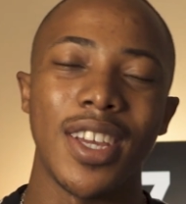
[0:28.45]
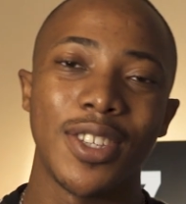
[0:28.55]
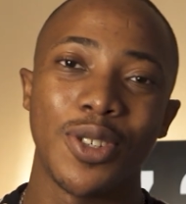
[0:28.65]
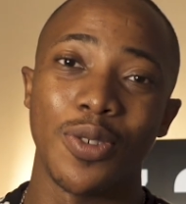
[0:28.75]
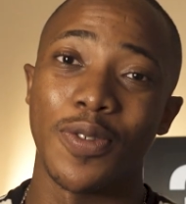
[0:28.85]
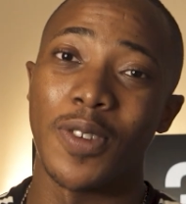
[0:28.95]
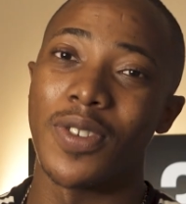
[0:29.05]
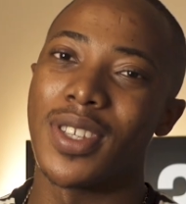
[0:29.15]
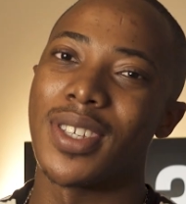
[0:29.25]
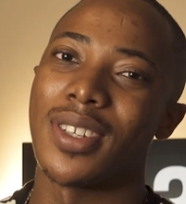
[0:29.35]
It's your
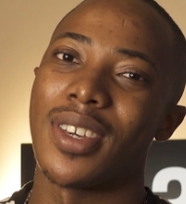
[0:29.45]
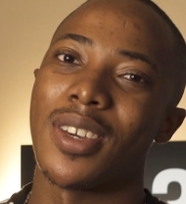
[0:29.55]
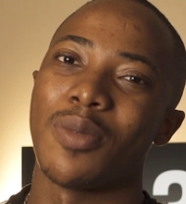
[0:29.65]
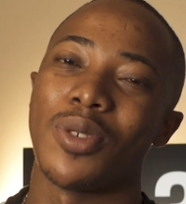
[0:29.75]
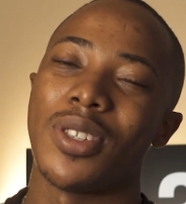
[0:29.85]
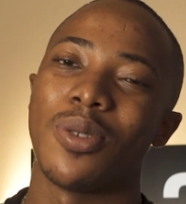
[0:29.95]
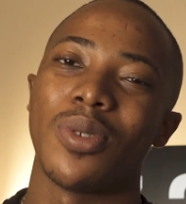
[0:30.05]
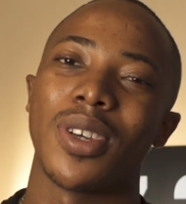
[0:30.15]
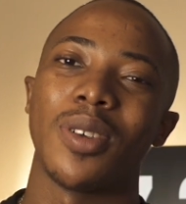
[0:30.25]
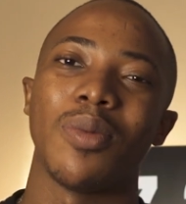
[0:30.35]
favorite Sydney here,
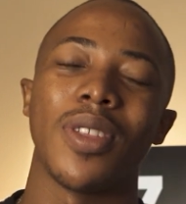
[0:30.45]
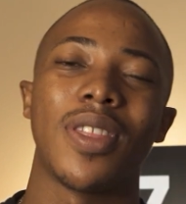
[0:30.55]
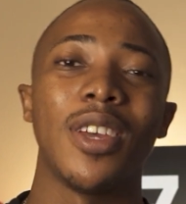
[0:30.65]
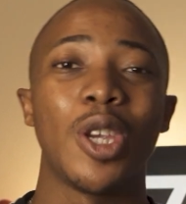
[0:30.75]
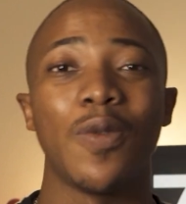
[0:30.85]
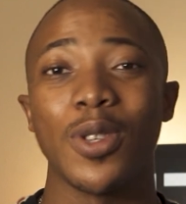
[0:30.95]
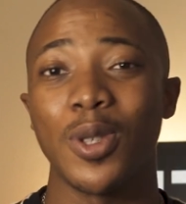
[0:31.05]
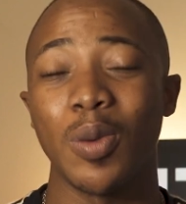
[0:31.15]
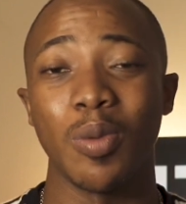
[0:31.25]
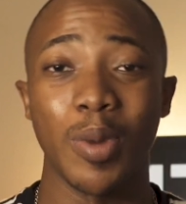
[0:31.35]
Mutiko Khiba. Thank you for
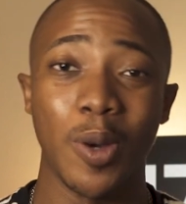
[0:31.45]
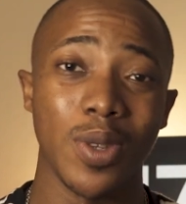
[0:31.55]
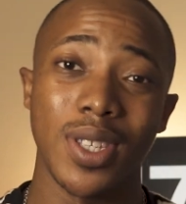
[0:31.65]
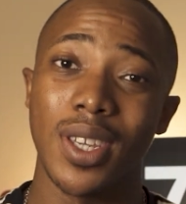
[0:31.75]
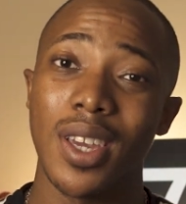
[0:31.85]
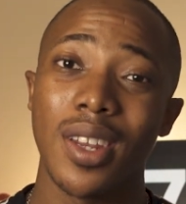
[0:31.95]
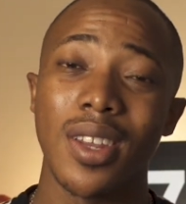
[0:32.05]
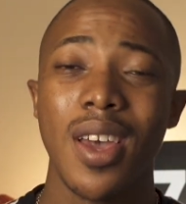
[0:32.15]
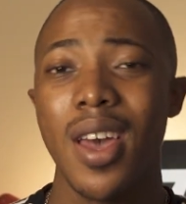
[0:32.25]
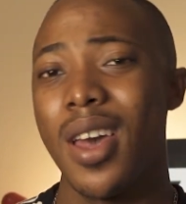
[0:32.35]
stopping by once again.
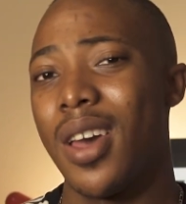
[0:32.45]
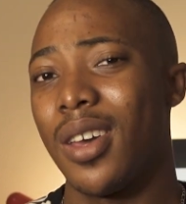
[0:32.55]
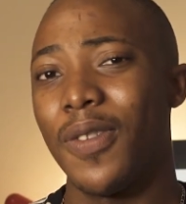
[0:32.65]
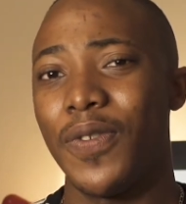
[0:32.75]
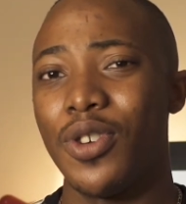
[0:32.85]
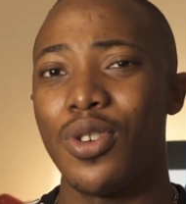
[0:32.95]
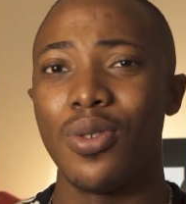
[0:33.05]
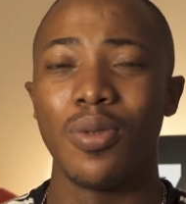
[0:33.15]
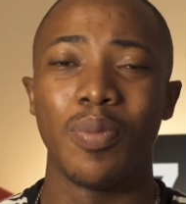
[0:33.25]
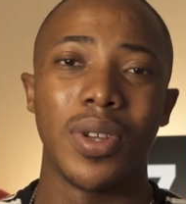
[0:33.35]
If you're
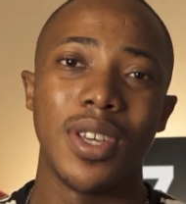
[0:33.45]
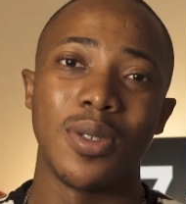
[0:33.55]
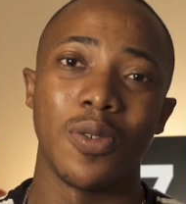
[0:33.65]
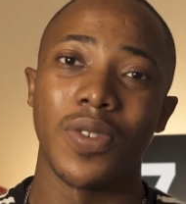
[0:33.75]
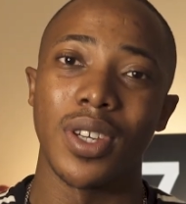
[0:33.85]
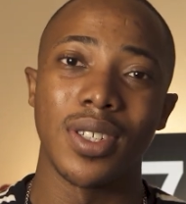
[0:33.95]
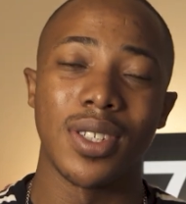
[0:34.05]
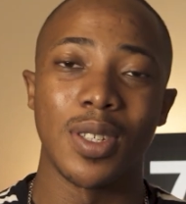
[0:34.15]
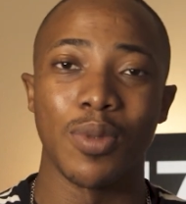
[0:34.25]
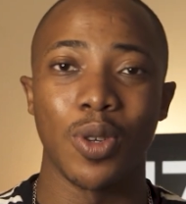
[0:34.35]
new, please don't forget to
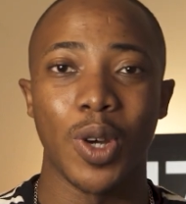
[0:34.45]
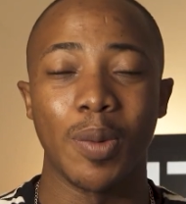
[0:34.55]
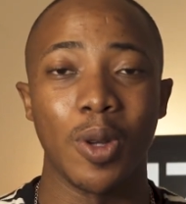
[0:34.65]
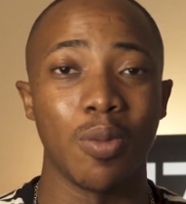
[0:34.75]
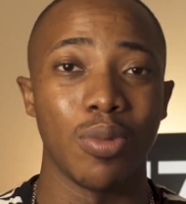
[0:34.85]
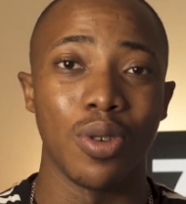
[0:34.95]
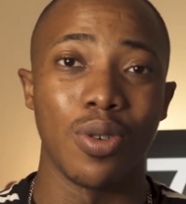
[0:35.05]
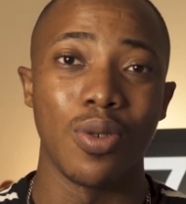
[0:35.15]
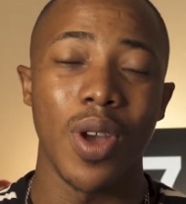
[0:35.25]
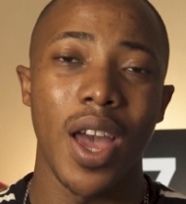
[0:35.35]
subscribe down
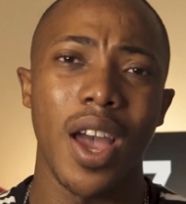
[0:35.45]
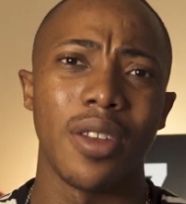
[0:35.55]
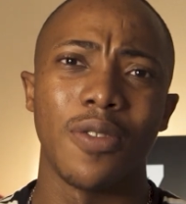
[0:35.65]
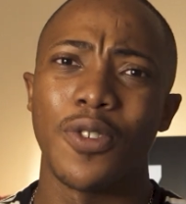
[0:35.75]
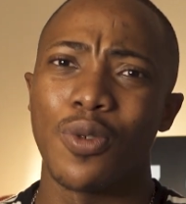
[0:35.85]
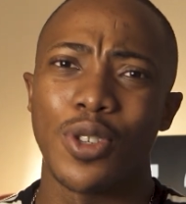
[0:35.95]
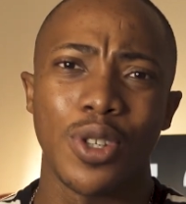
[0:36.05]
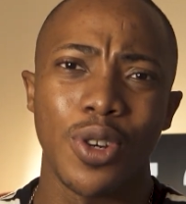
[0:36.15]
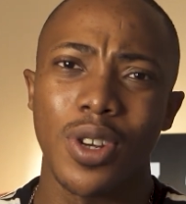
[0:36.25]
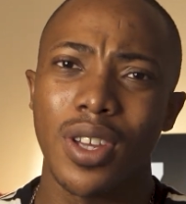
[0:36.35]
below. And if you're
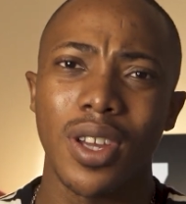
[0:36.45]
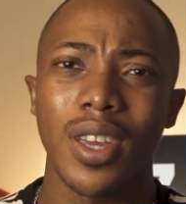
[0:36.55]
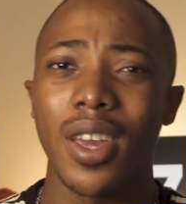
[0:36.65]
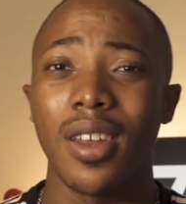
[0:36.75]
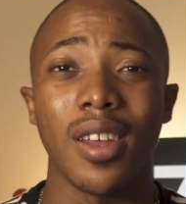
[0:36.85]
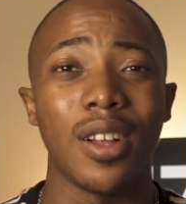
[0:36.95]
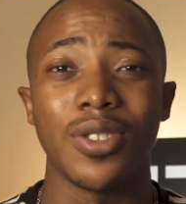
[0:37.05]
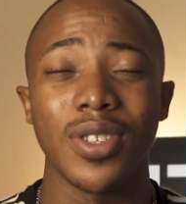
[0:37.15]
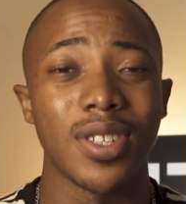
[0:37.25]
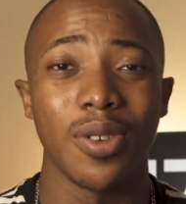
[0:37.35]
returning, again, I'll
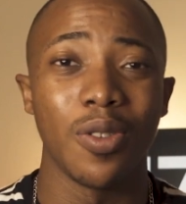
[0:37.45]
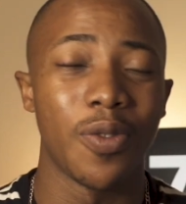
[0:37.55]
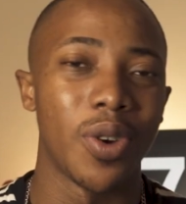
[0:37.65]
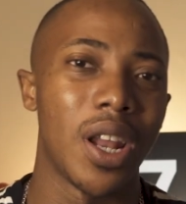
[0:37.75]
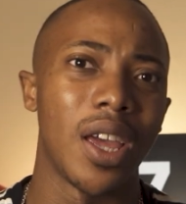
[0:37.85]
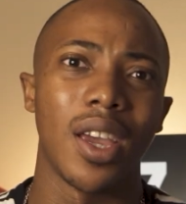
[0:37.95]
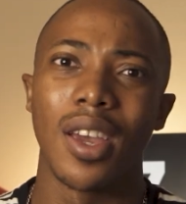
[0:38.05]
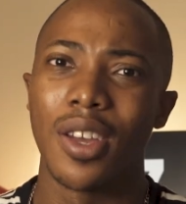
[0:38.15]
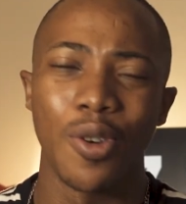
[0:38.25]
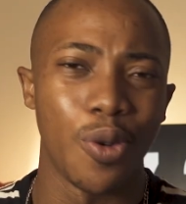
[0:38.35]
just settle for a
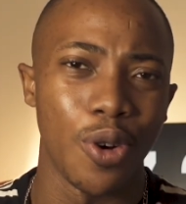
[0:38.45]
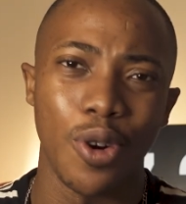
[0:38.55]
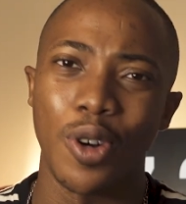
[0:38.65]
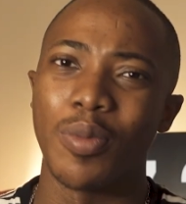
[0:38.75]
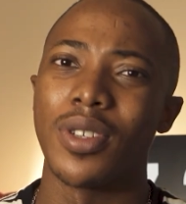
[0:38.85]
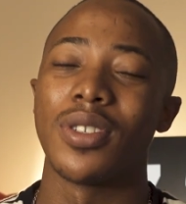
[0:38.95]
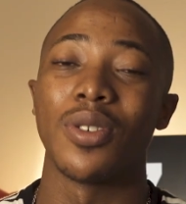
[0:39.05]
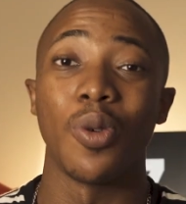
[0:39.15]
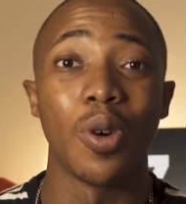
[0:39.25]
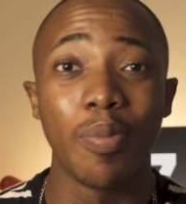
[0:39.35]
like or a comment
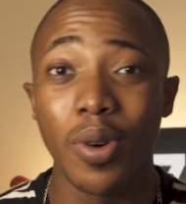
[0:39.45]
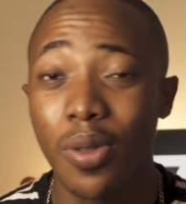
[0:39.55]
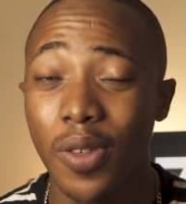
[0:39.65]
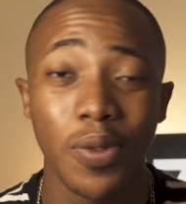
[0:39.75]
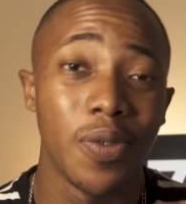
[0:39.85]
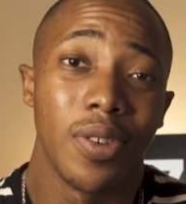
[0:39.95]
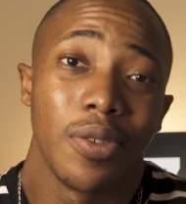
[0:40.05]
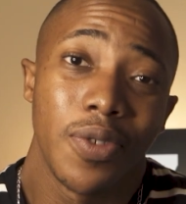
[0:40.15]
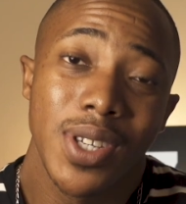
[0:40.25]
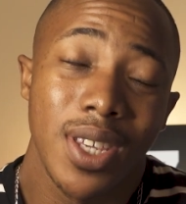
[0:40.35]
or both if you're
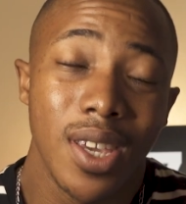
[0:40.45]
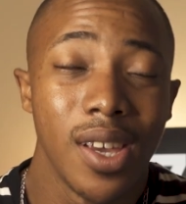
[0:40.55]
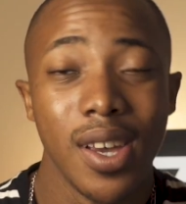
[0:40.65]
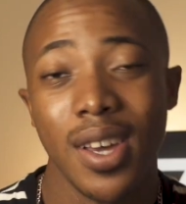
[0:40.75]
feeling frisky.